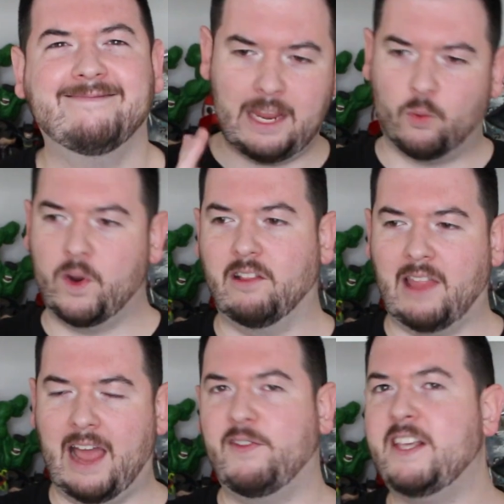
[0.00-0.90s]
in real
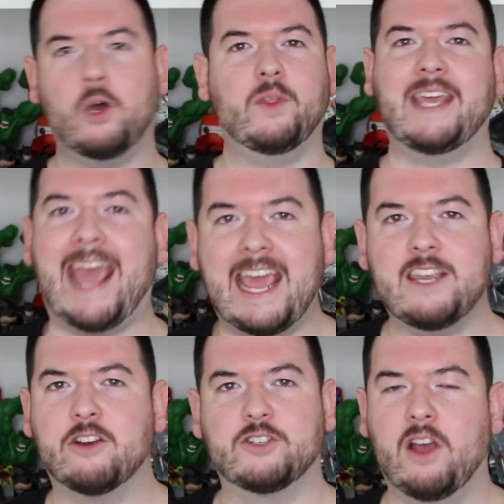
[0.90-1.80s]
life, he's only
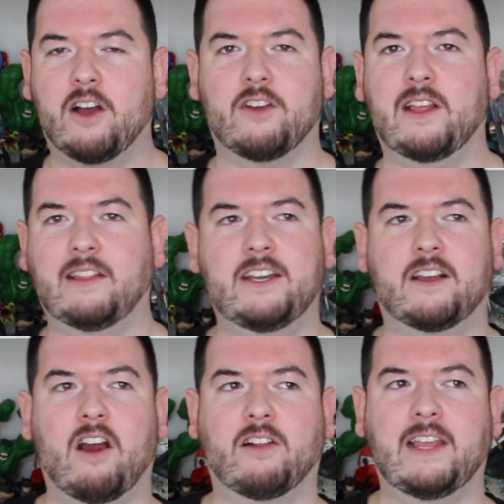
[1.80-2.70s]
8 years younger than Linda
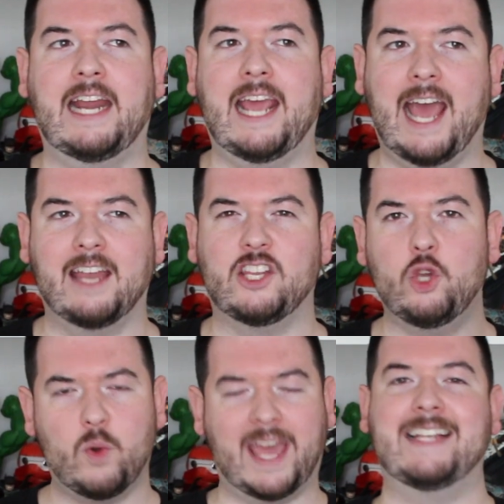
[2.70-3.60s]
Cardellini, and
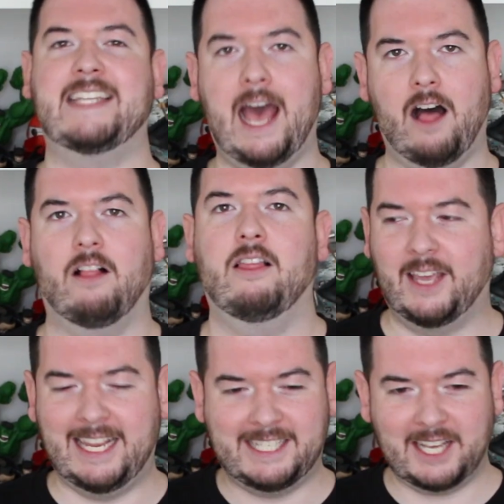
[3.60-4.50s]
you can tell.
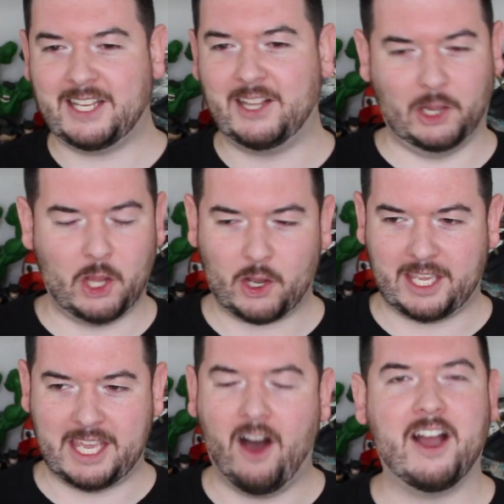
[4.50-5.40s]
He doesn't look
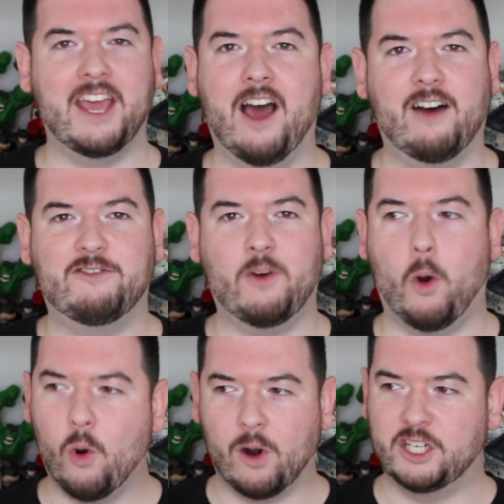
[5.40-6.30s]
young enough,
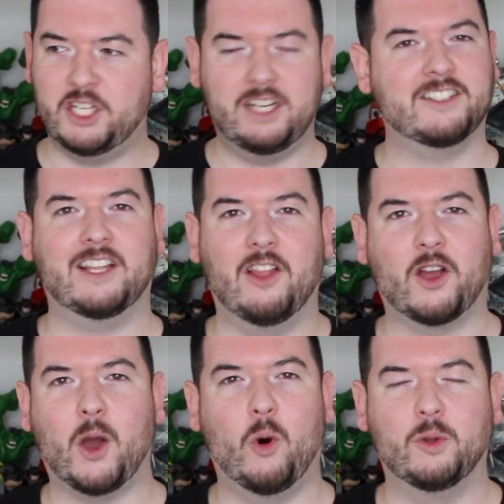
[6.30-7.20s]
or she doesn't
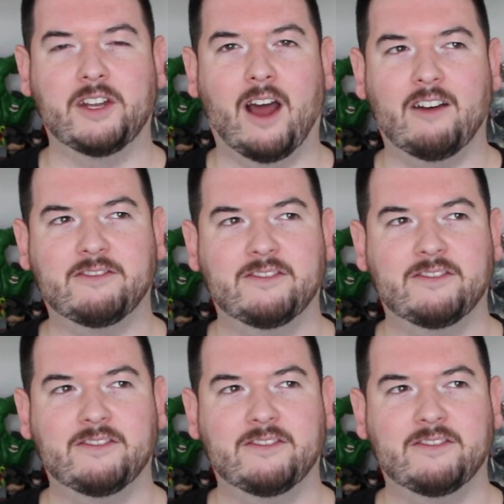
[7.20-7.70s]
look old enough.